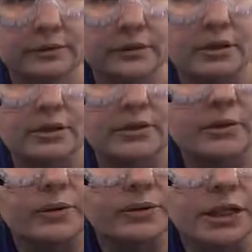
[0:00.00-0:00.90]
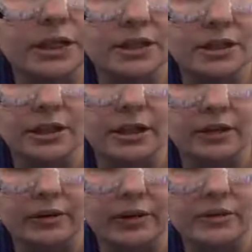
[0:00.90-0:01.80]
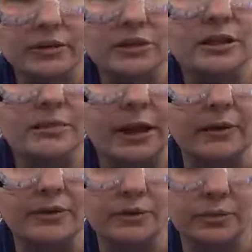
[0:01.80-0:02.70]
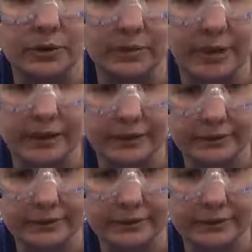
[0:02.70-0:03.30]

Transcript: also sort of changing color. It also smells really bad.